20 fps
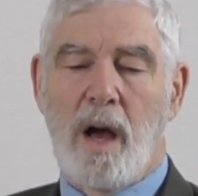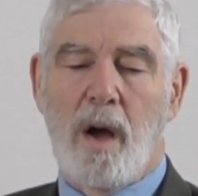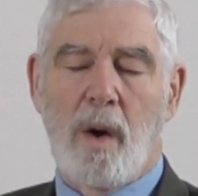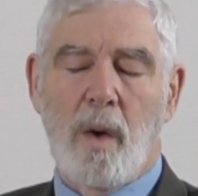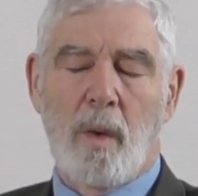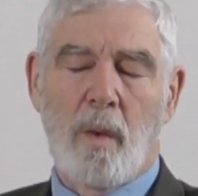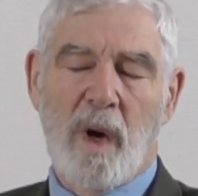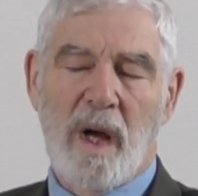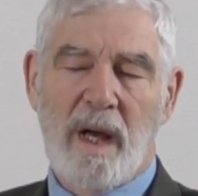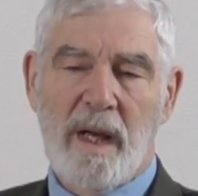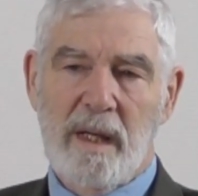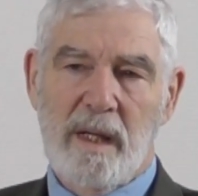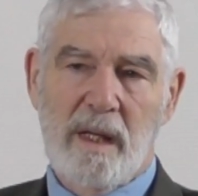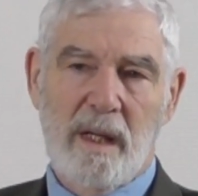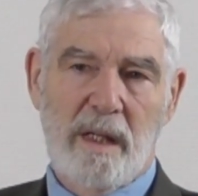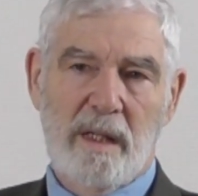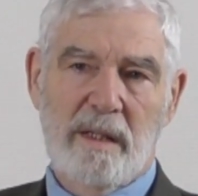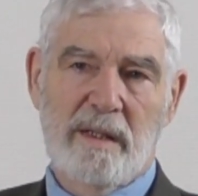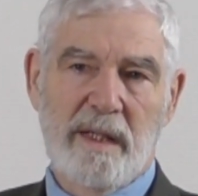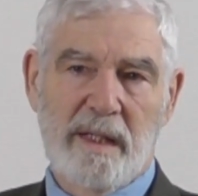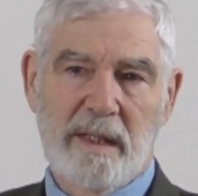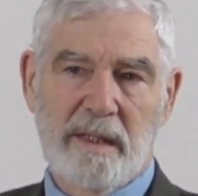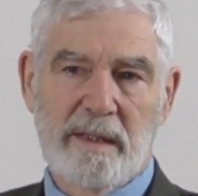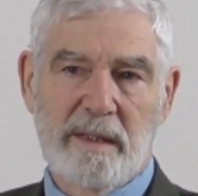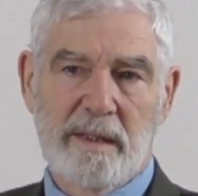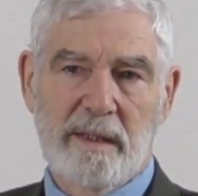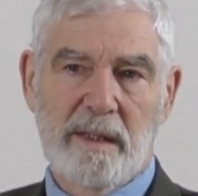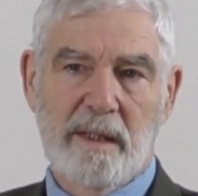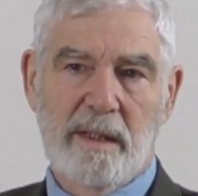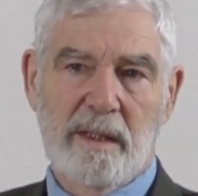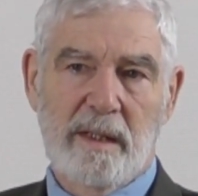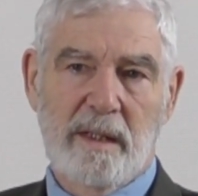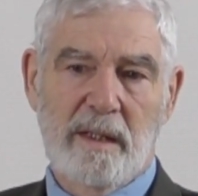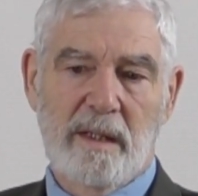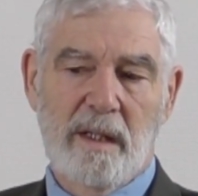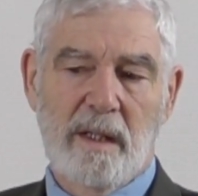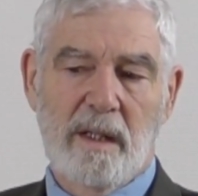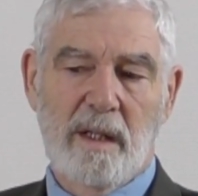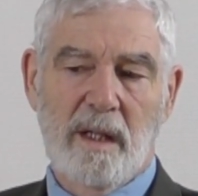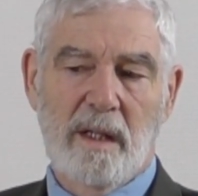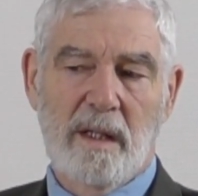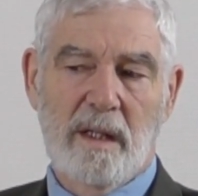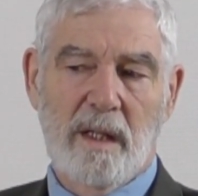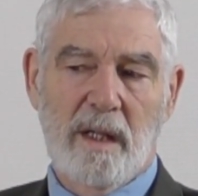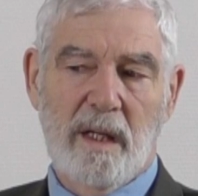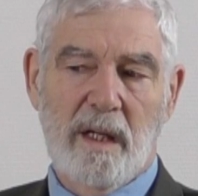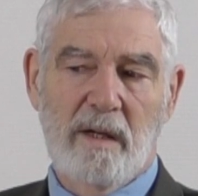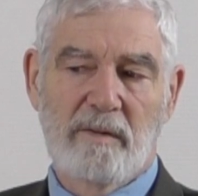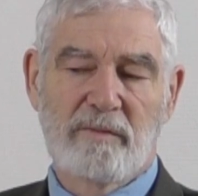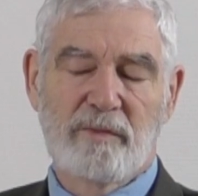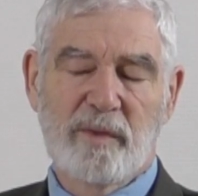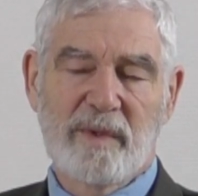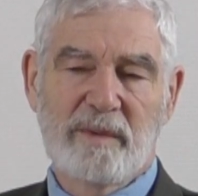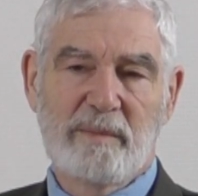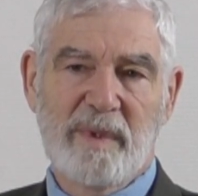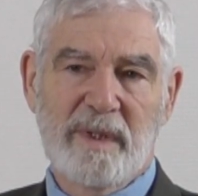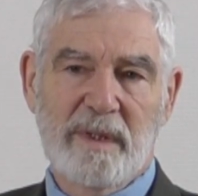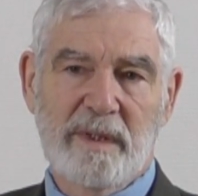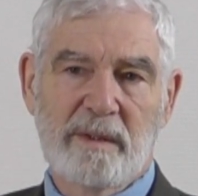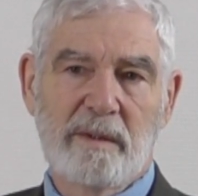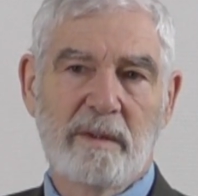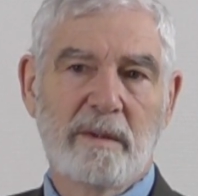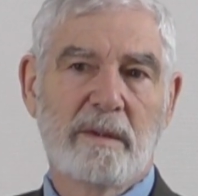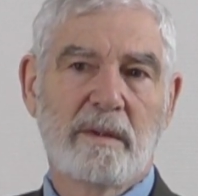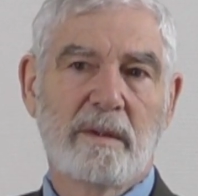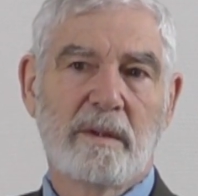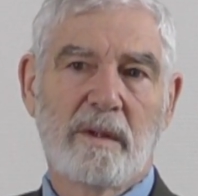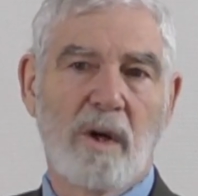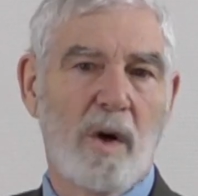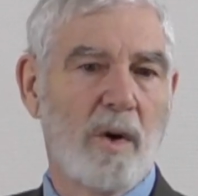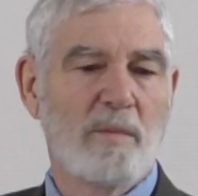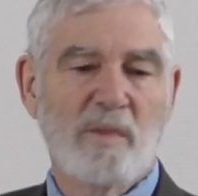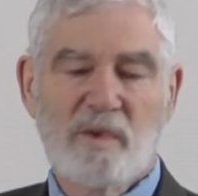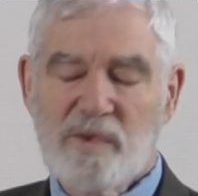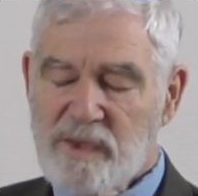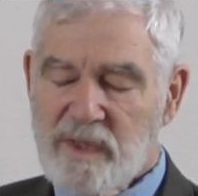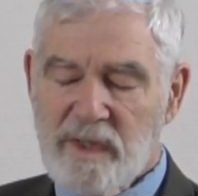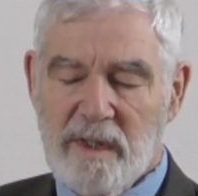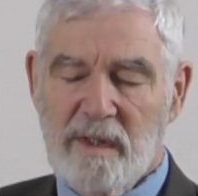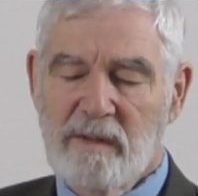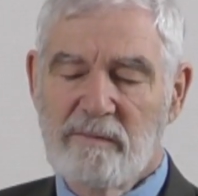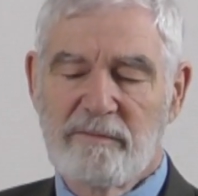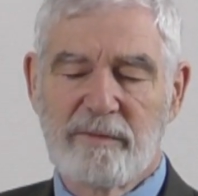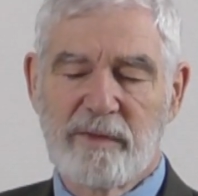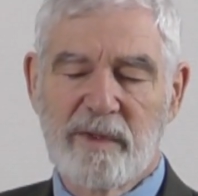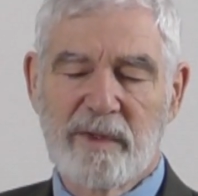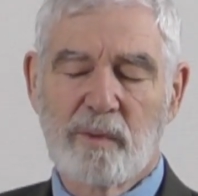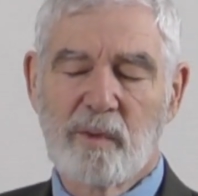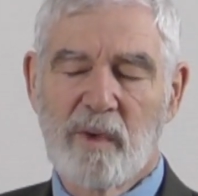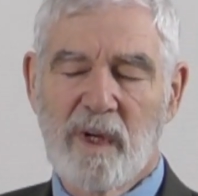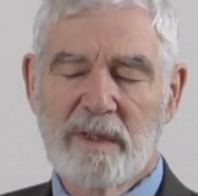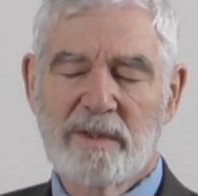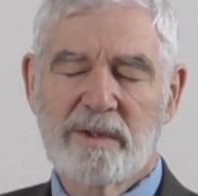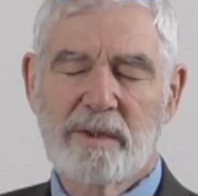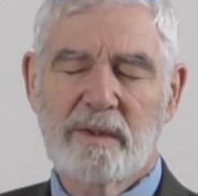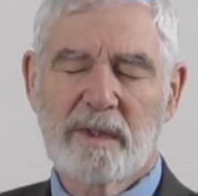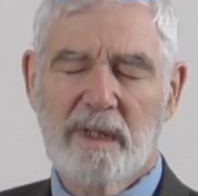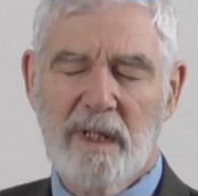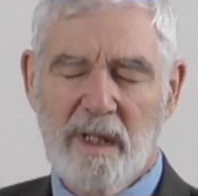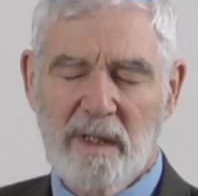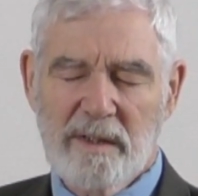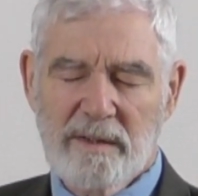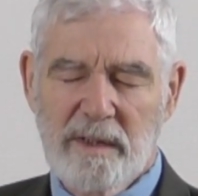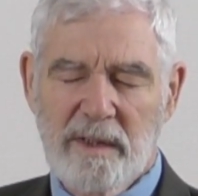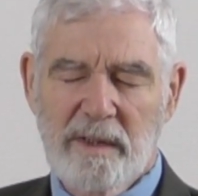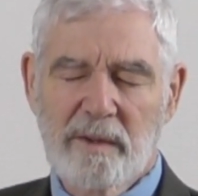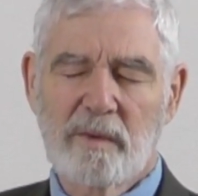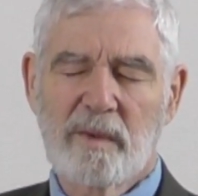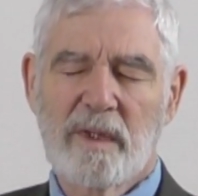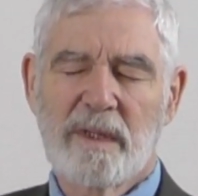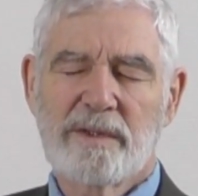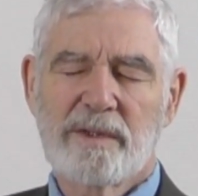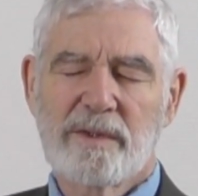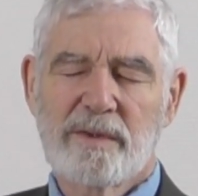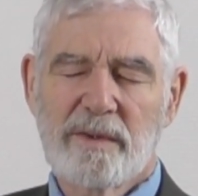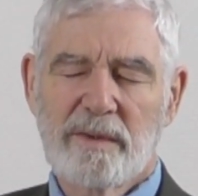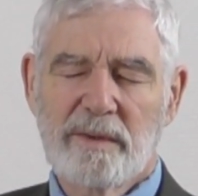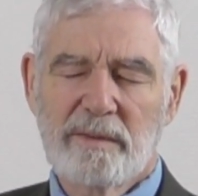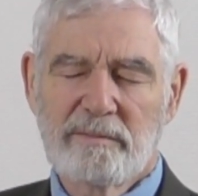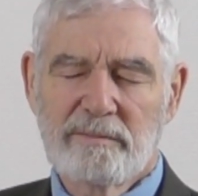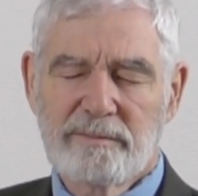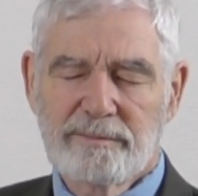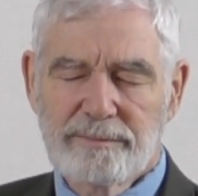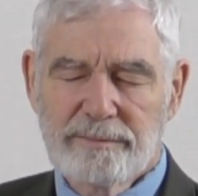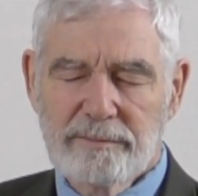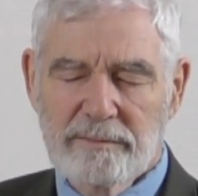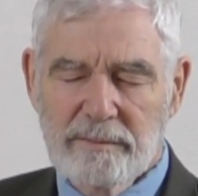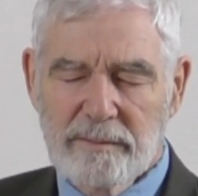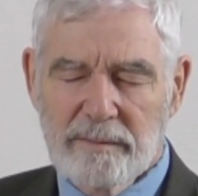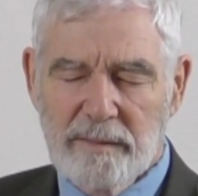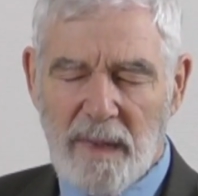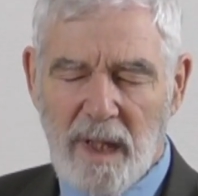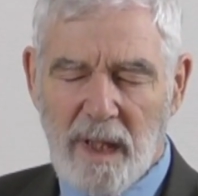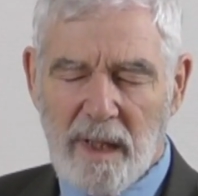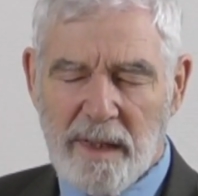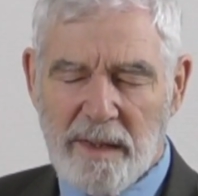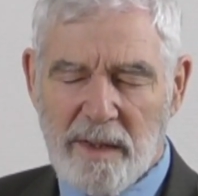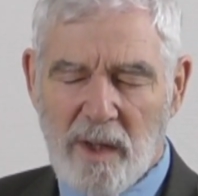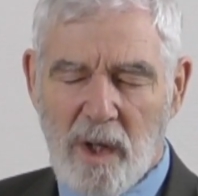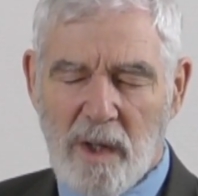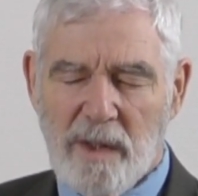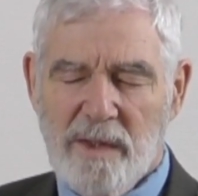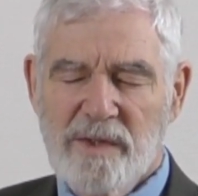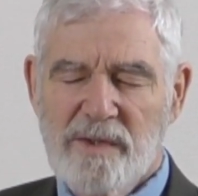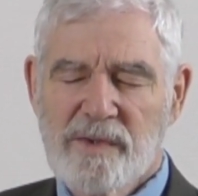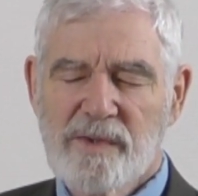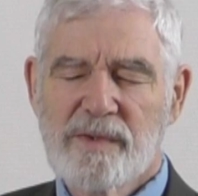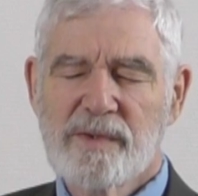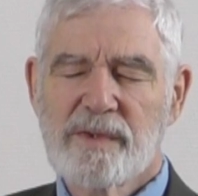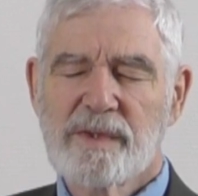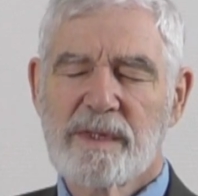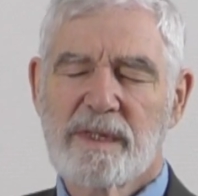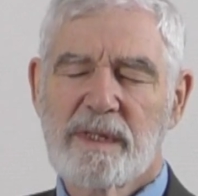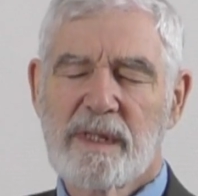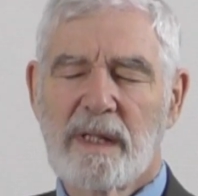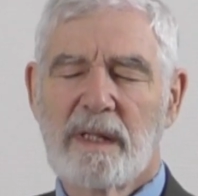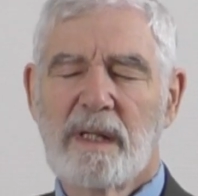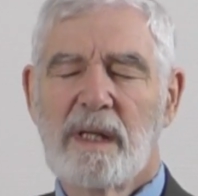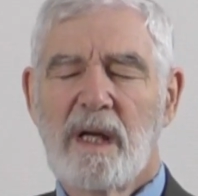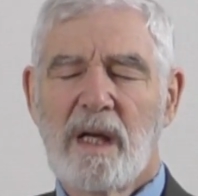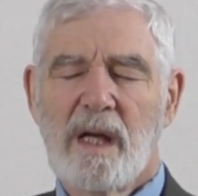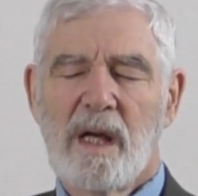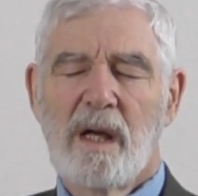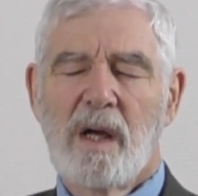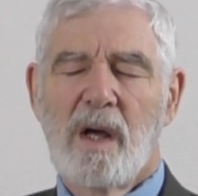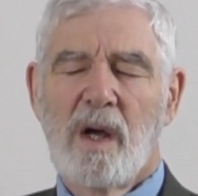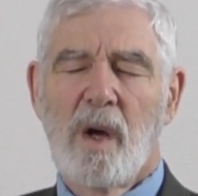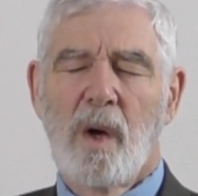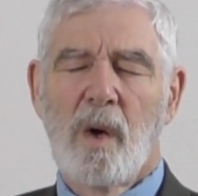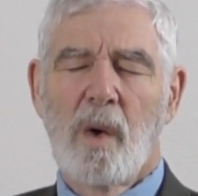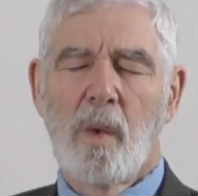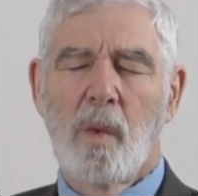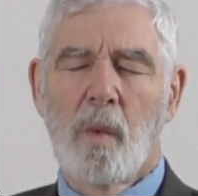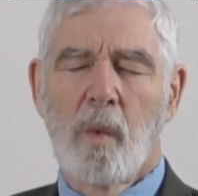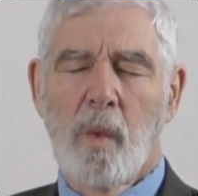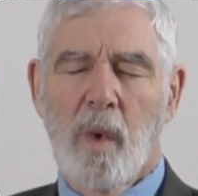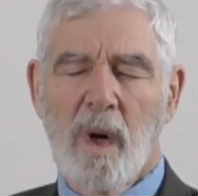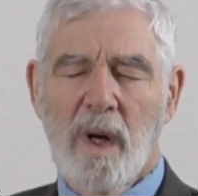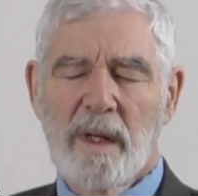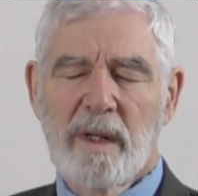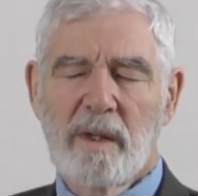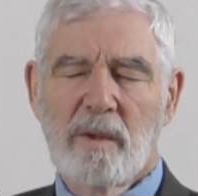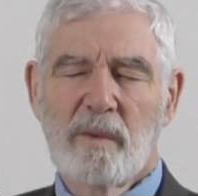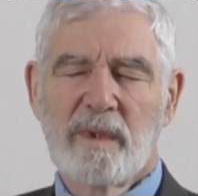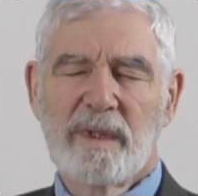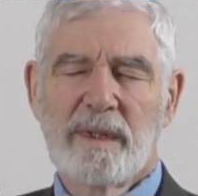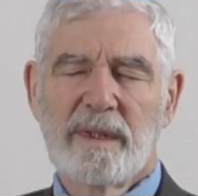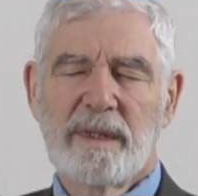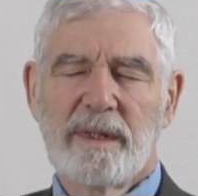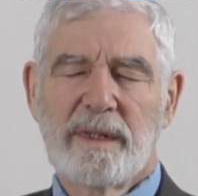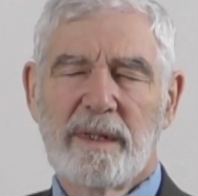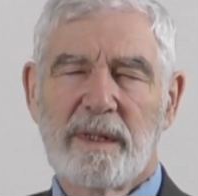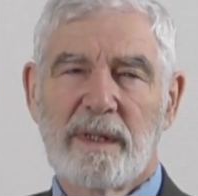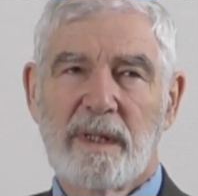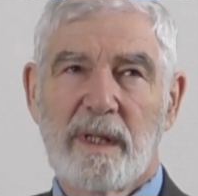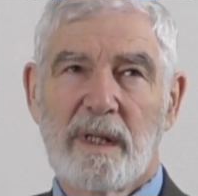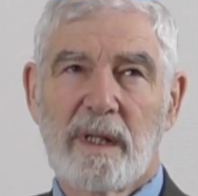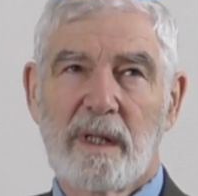Why then have we been, almost every writer, Catholic writer, an artist, why are we